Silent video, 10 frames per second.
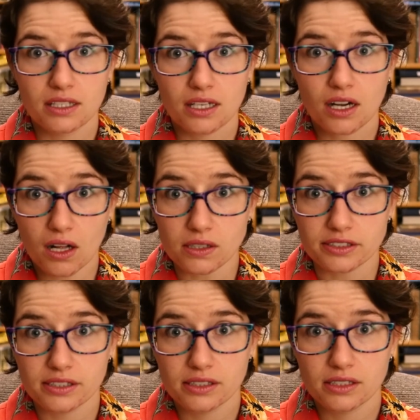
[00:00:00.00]

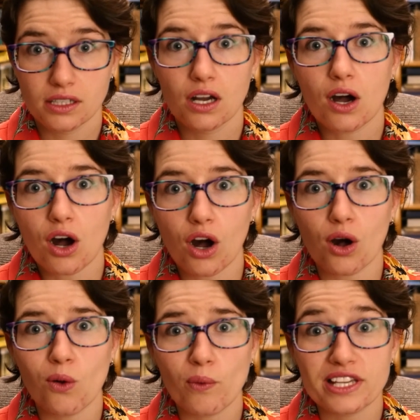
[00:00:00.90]
Halt!
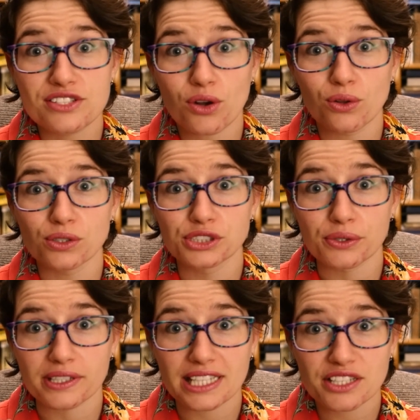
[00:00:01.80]
Always hold
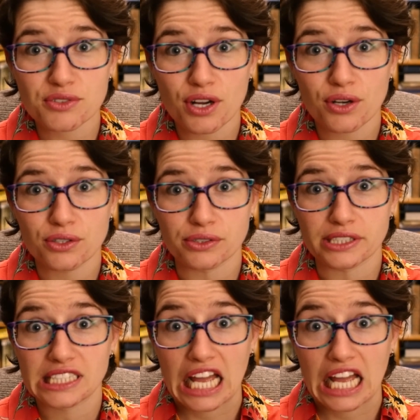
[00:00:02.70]
your electrode.